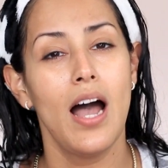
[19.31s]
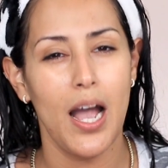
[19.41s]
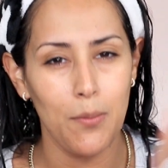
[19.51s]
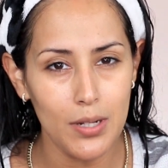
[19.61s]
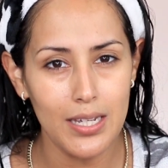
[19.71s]

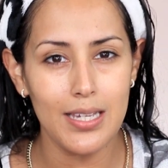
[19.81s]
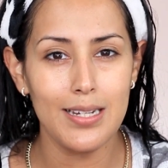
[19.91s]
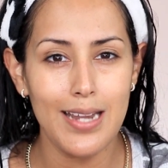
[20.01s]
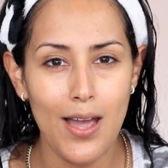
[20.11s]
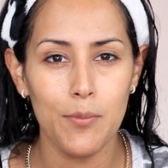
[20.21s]
I will link
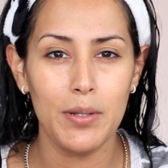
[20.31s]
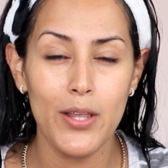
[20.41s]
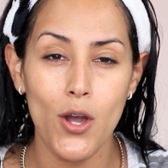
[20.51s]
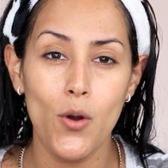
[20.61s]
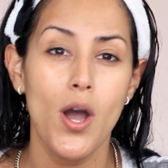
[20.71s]
it down
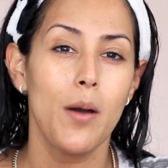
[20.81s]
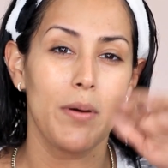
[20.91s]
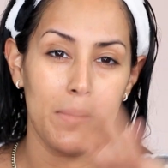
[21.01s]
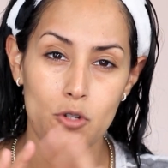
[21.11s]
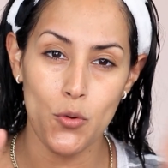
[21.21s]
below,
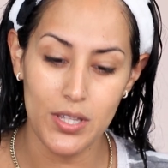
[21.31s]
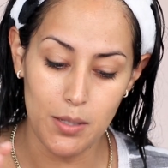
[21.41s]
but I'm doing